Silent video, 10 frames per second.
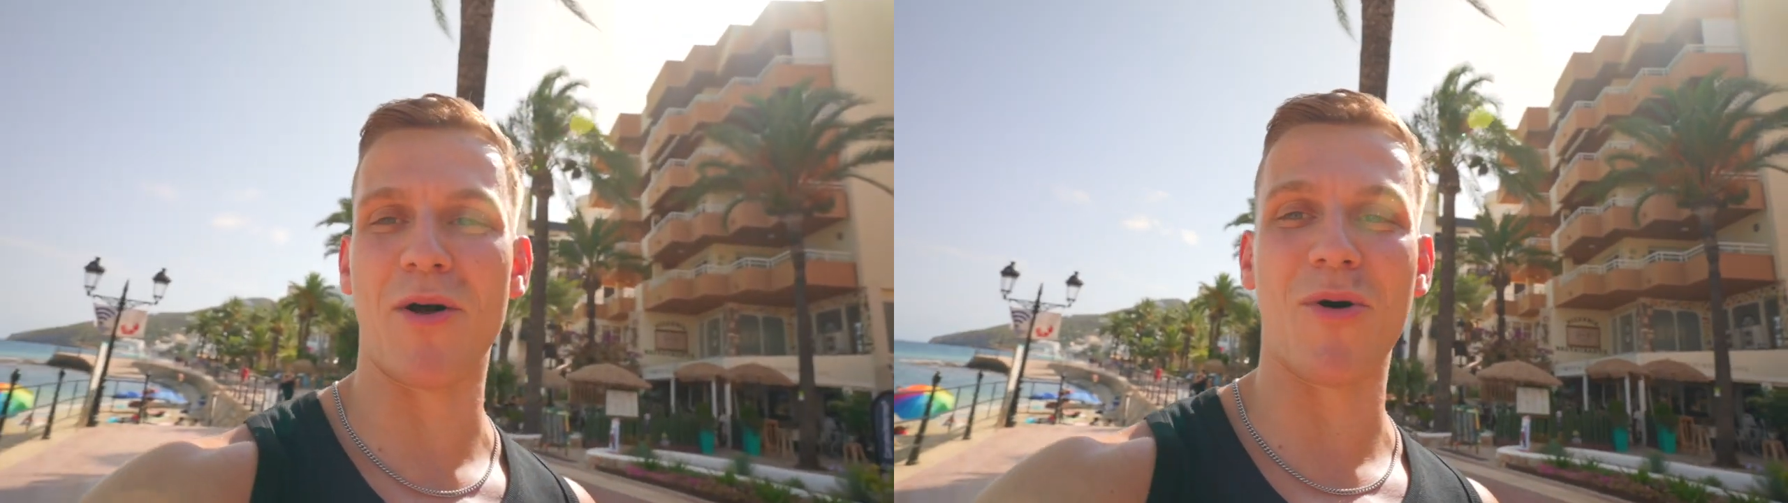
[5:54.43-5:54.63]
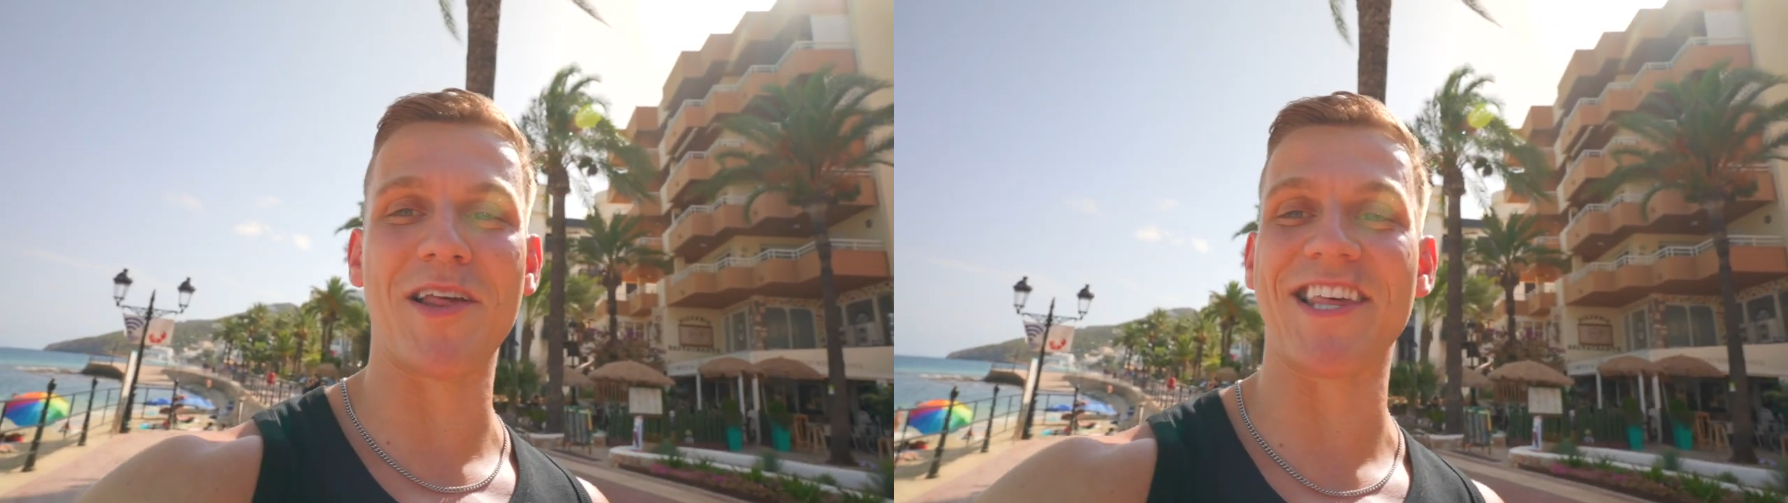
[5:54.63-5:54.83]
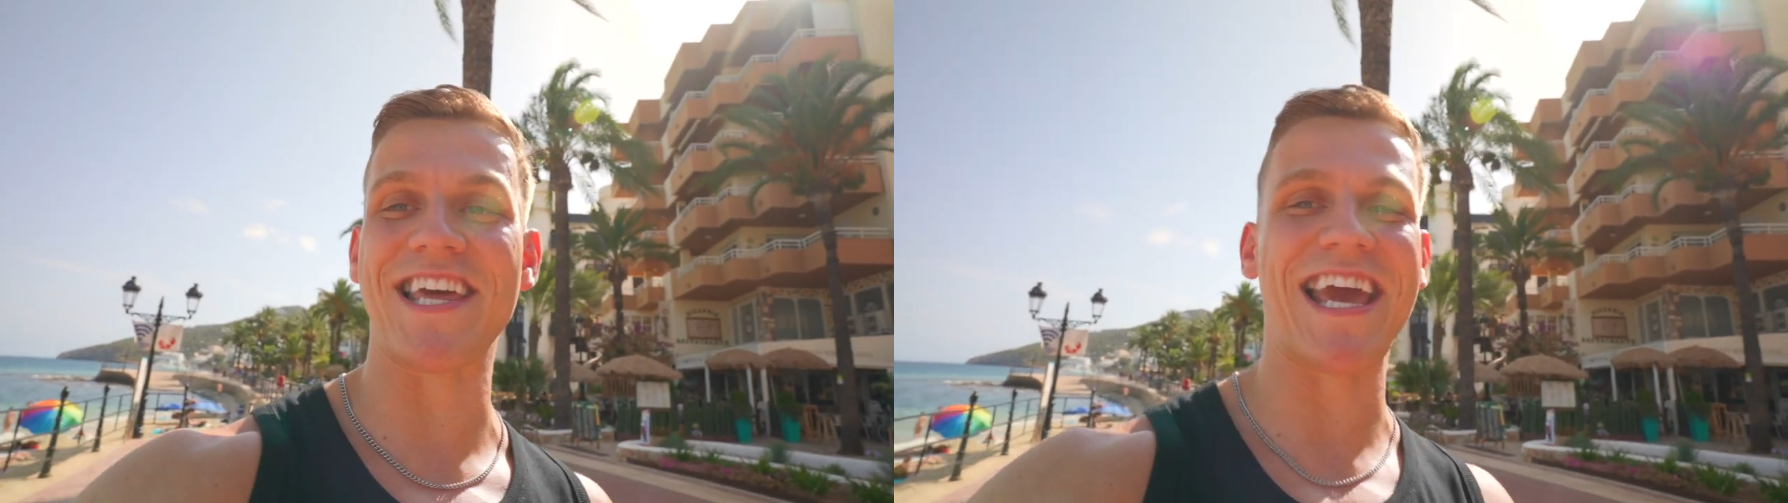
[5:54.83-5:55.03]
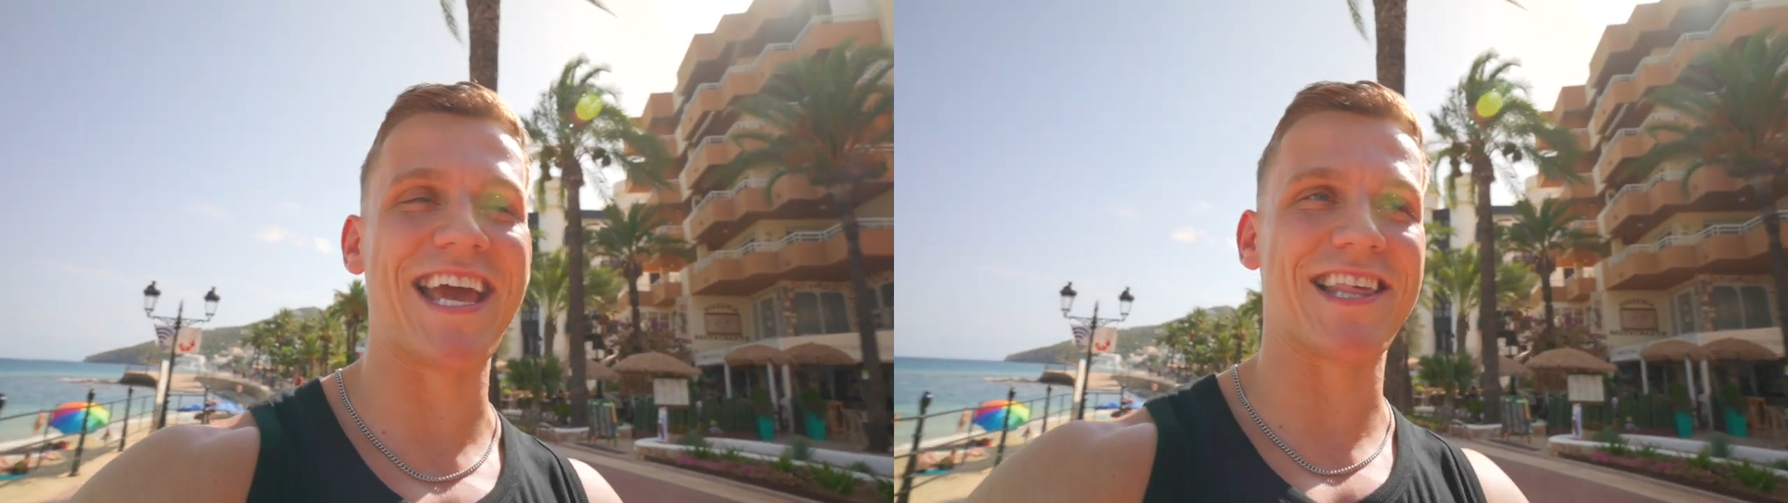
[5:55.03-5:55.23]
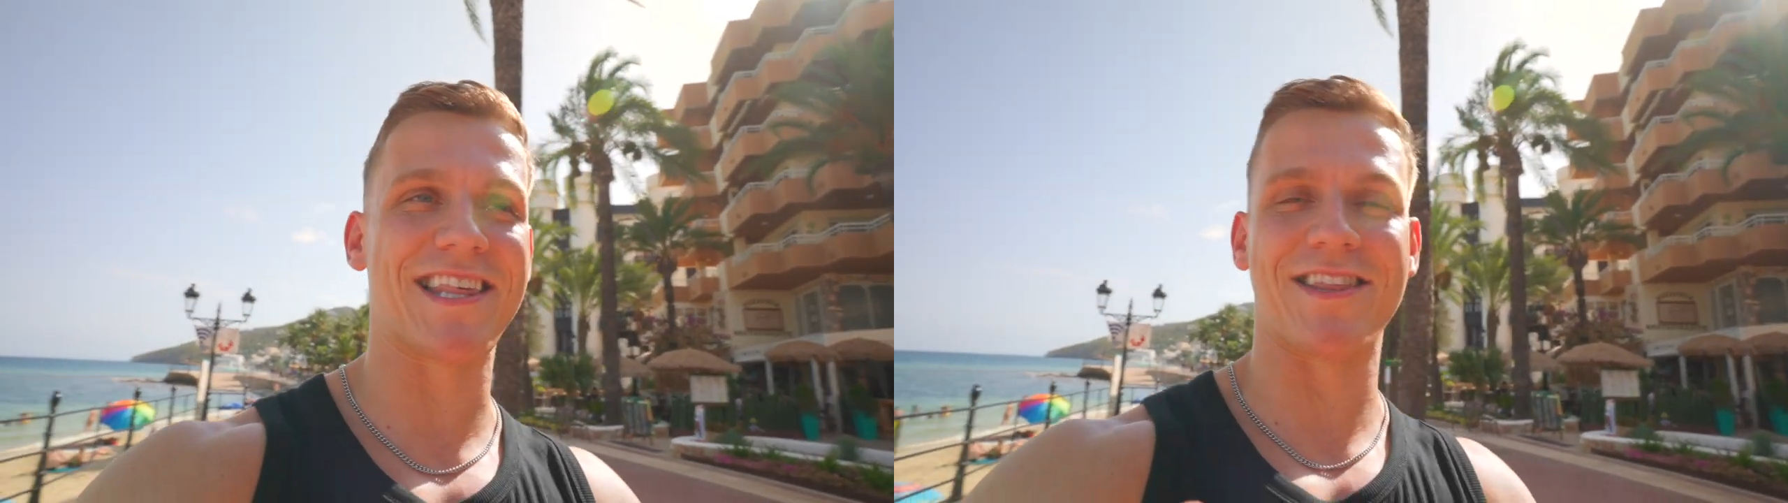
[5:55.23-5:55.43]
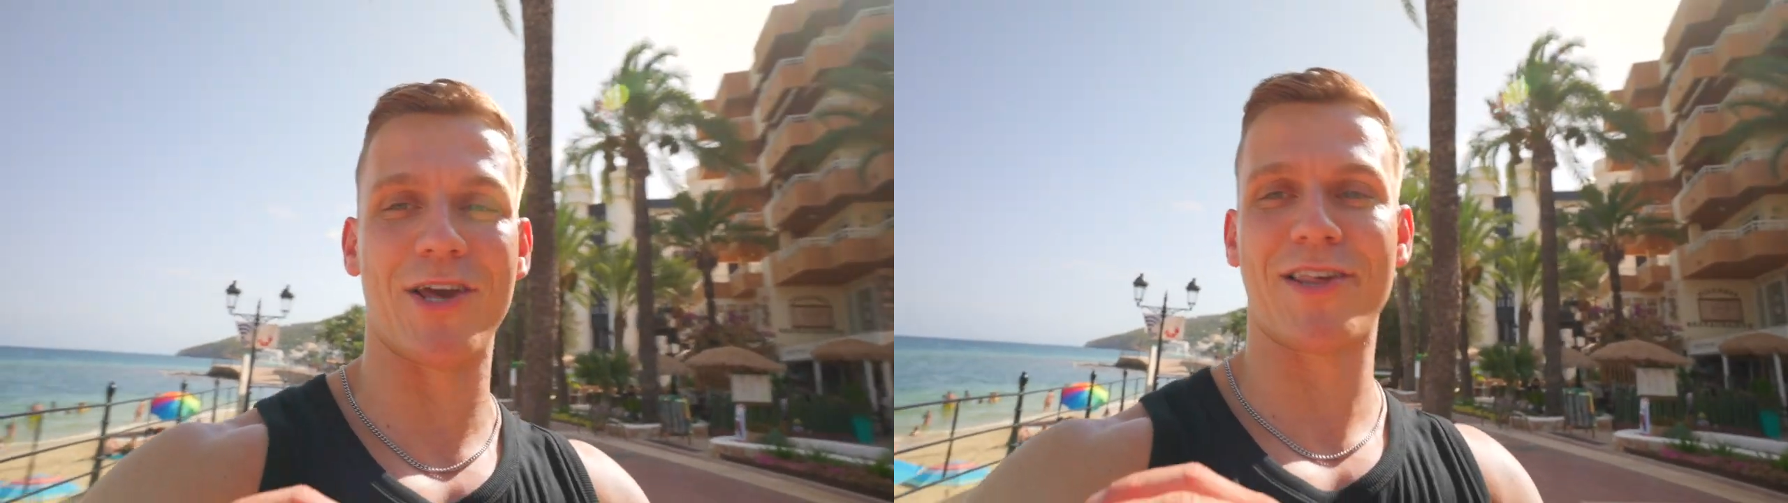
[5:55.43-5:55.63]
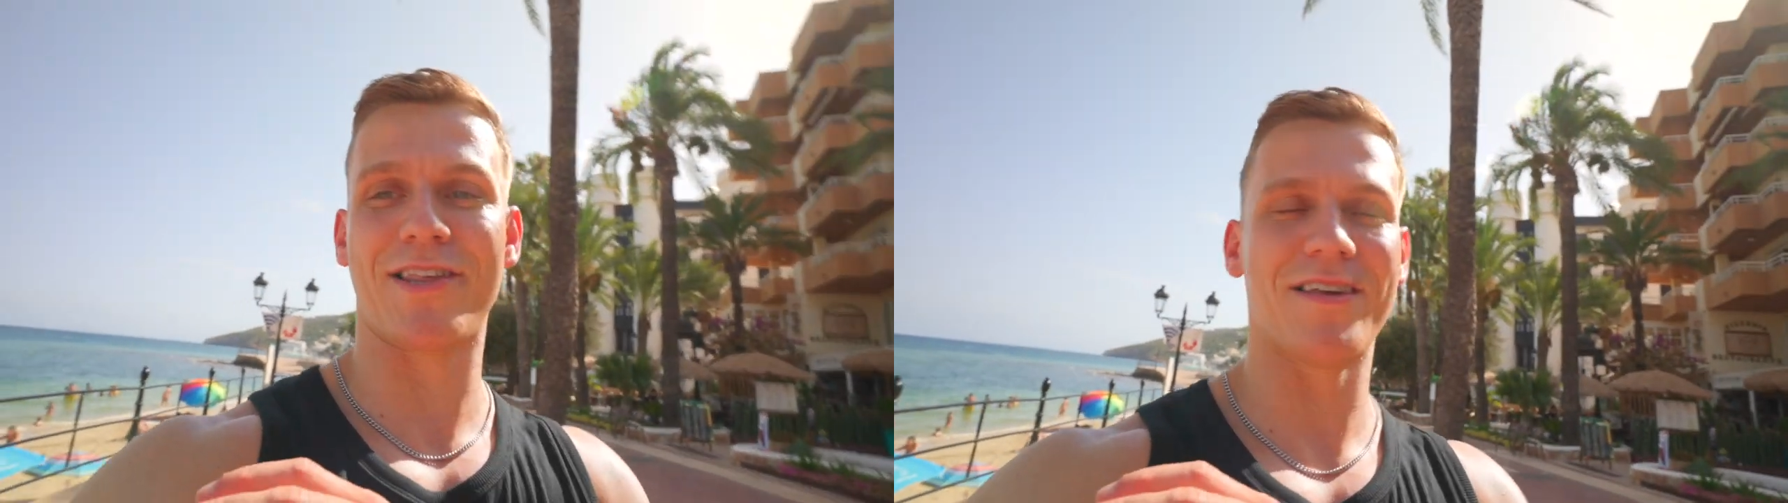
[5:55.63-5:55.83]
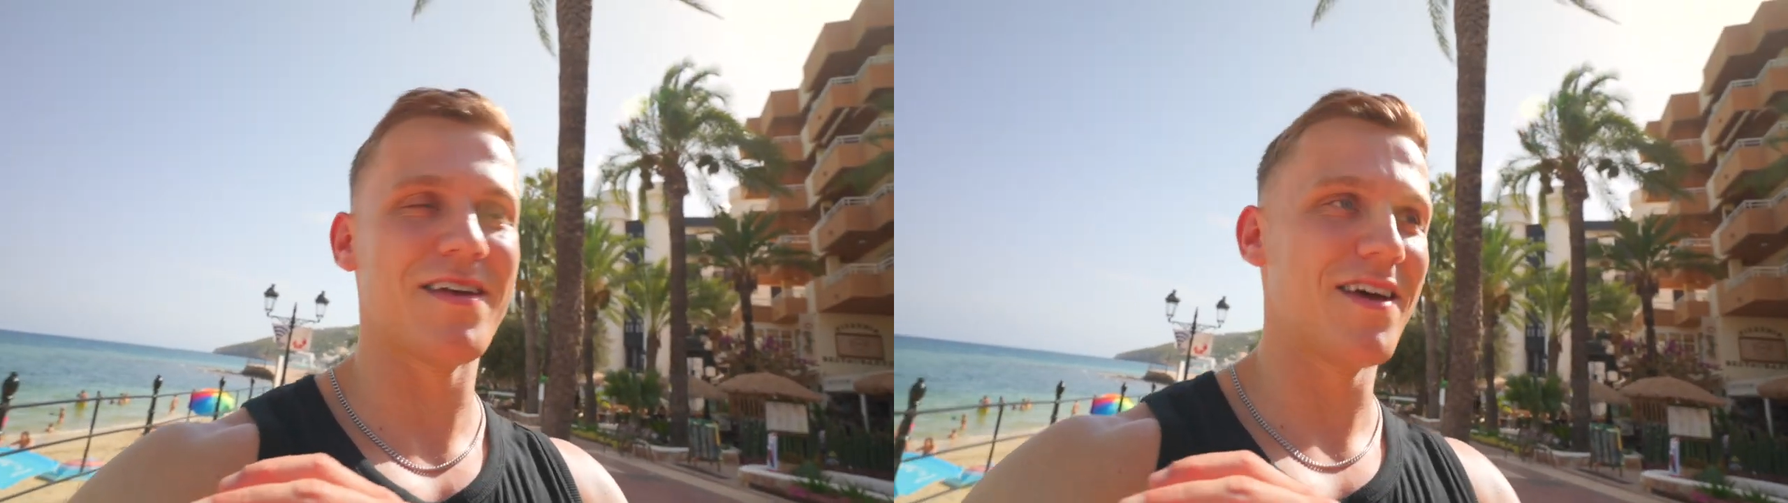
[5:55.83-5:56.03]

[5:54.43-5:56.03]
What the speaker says: honestly, it's just,